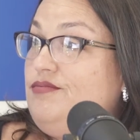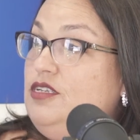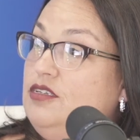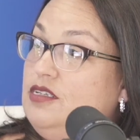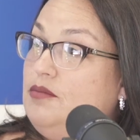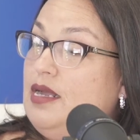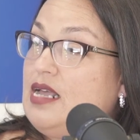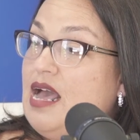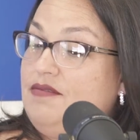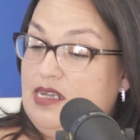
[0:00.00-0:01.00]
You still
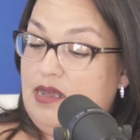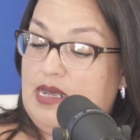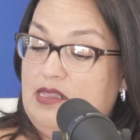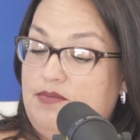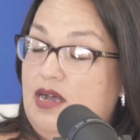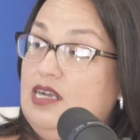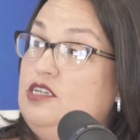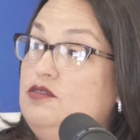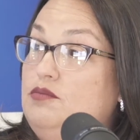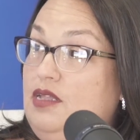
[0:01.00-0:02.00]
might have to come out the pocket
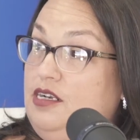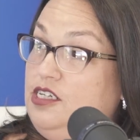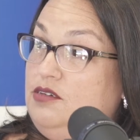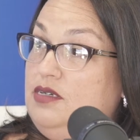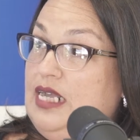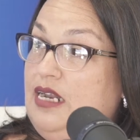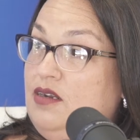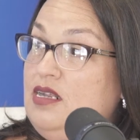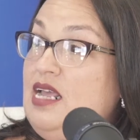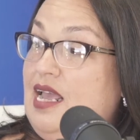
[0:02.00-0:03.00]
to replenish your
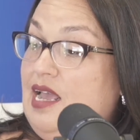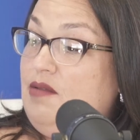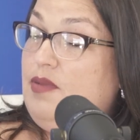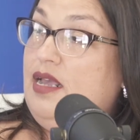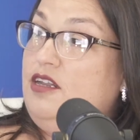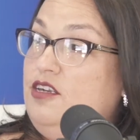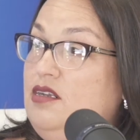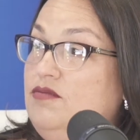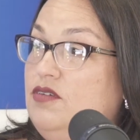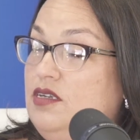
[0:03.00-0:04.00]
retainer and pay on your
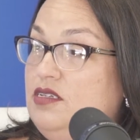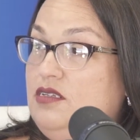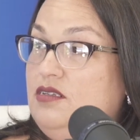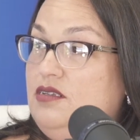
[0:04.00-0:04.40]
invoice.